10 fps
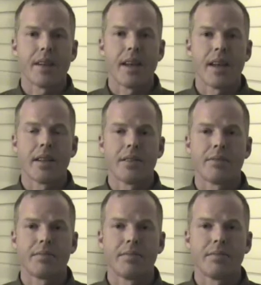and
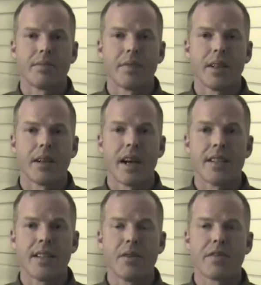uh,
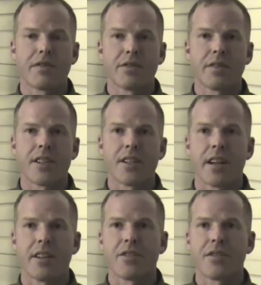IT went full-fledged,
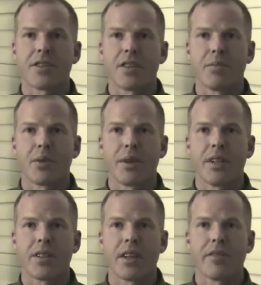hired its first
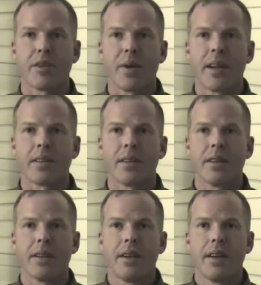employees, and off it went.
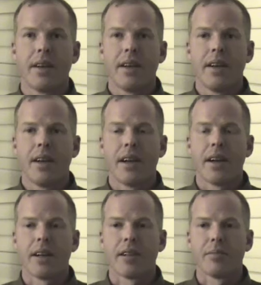
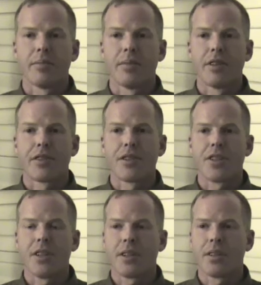Um, the
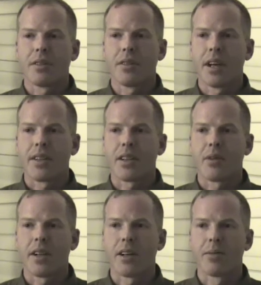first year, I think
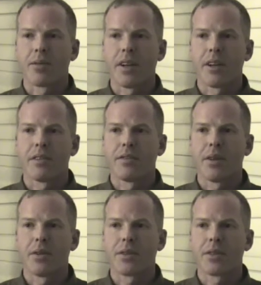we helped 300
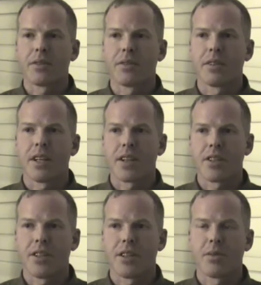folks. The
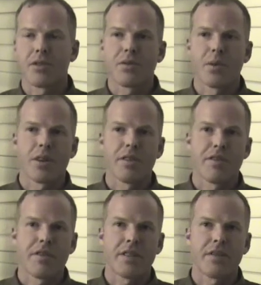next year, it was
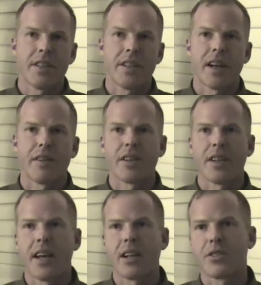450. After
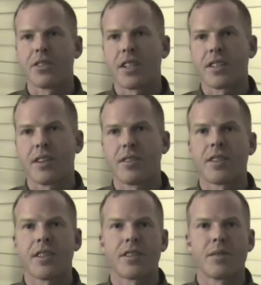that, it was 600
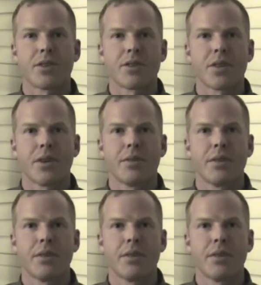systems or so.